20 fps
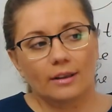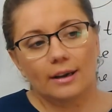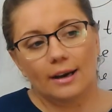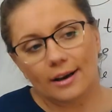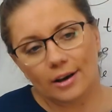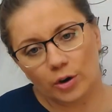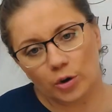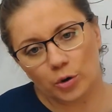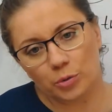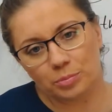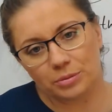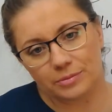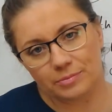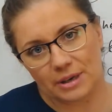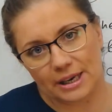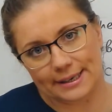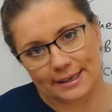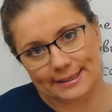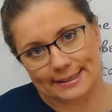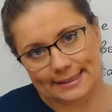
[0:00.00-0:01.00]
I hope it
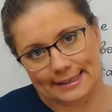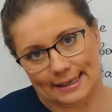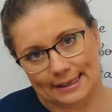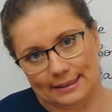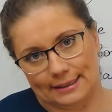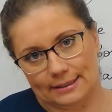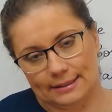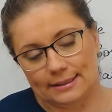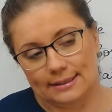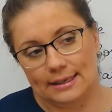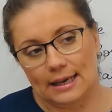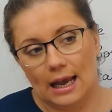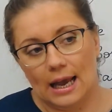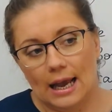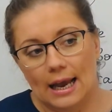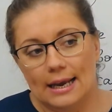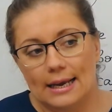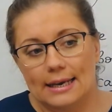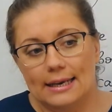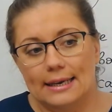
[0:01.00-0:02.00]
makes sense.
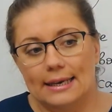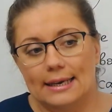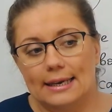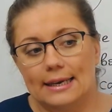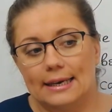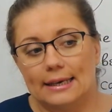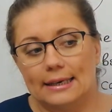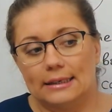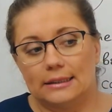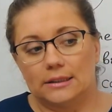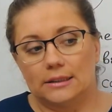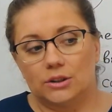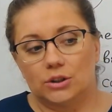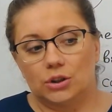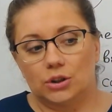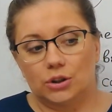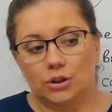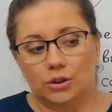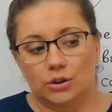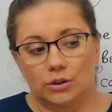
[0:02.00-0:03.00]
And
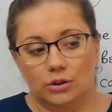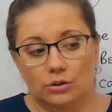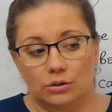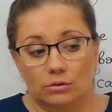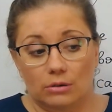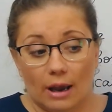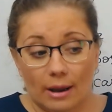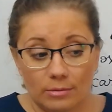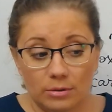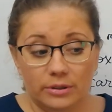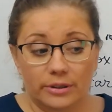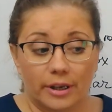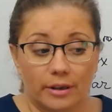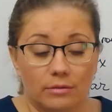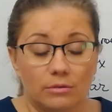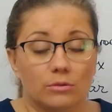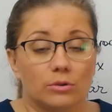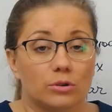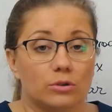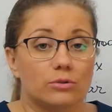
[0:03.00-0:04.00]
I will
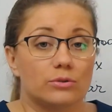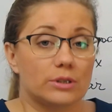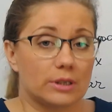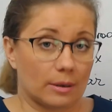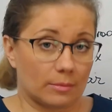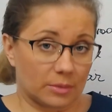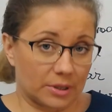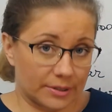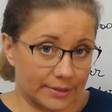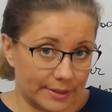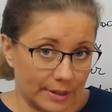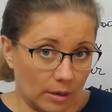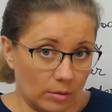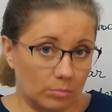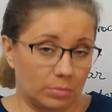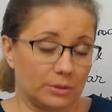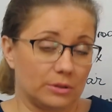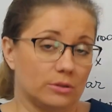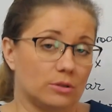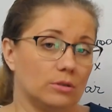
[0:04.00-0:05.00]
give you some
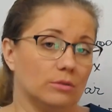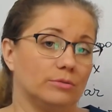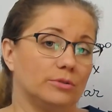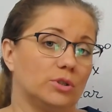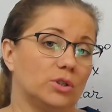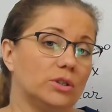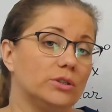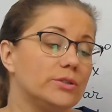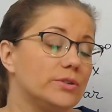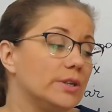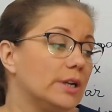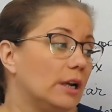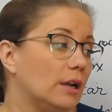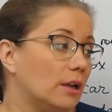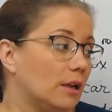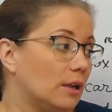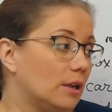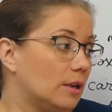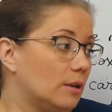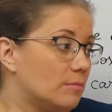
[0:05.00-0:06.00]
examples, of course,
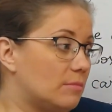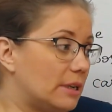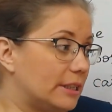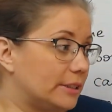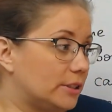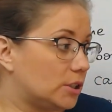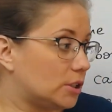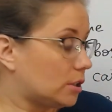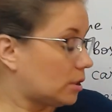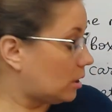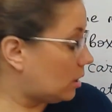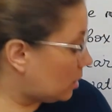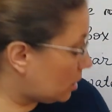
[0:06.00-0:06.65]
but,